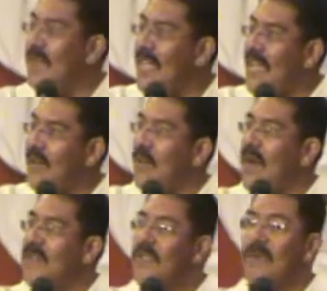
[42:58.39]
we had to
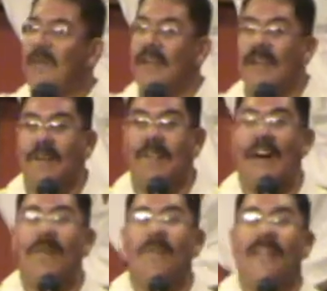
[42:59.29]
watch who we hung
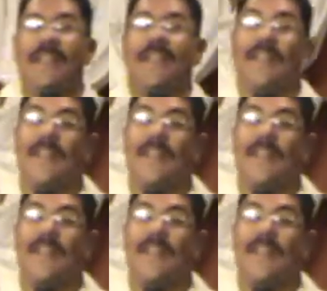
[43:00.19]
around with